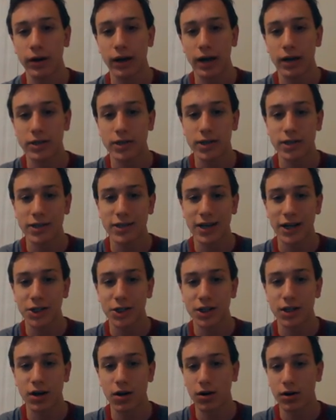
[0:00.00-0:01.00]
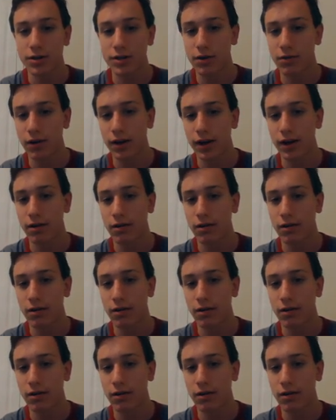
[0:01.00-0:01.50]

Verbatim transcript: Okay, so this is actually the Arctic right